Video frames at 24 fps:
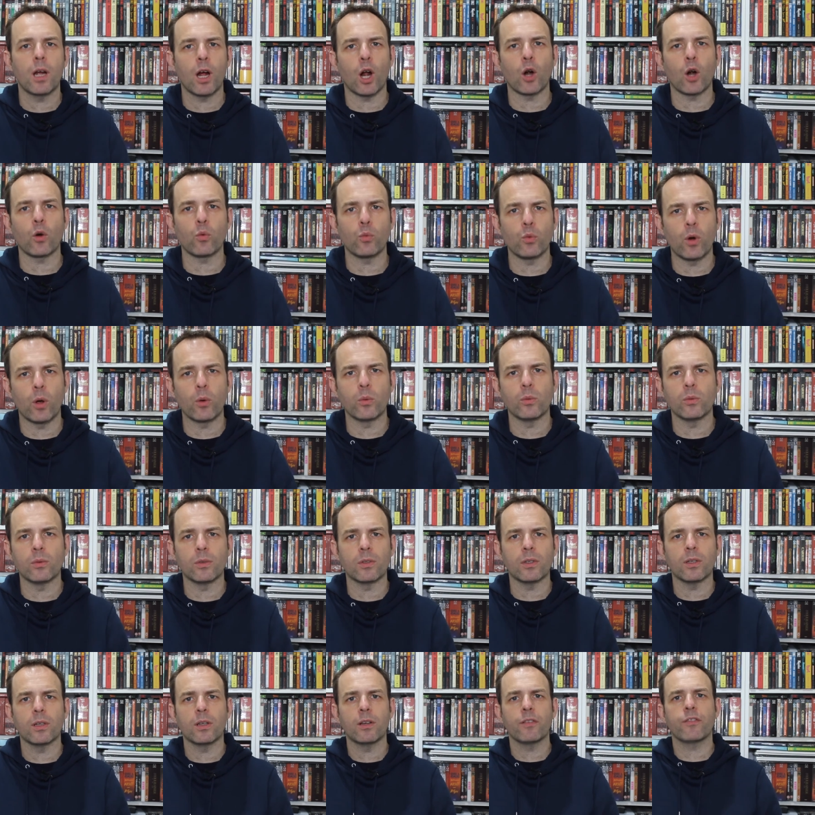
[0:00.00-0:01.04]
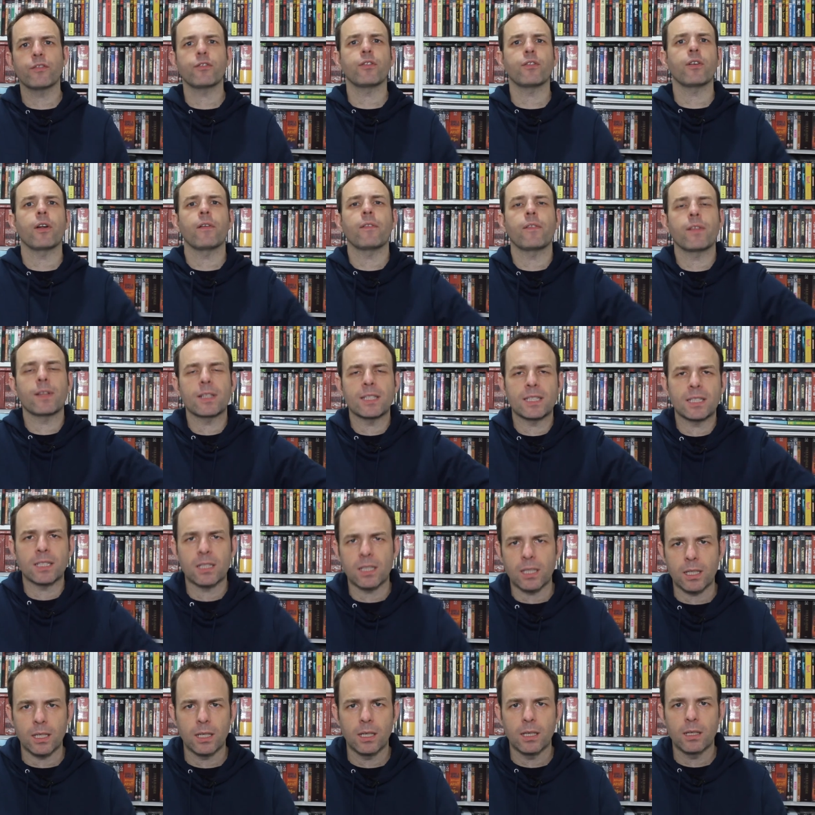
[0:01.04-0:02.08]
around
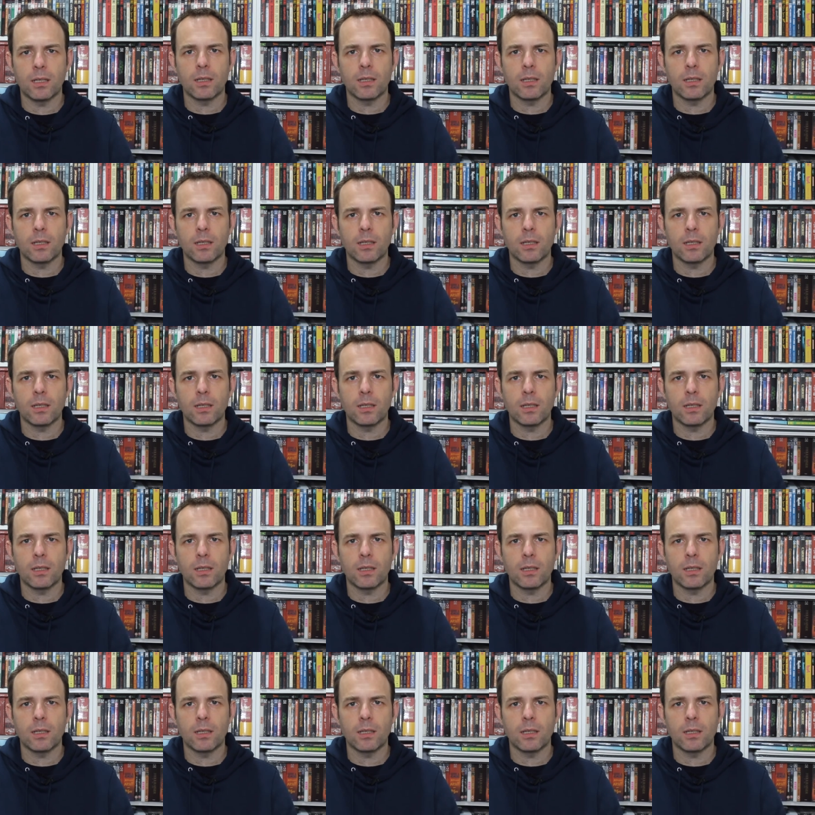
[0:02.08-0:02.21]
frivolously.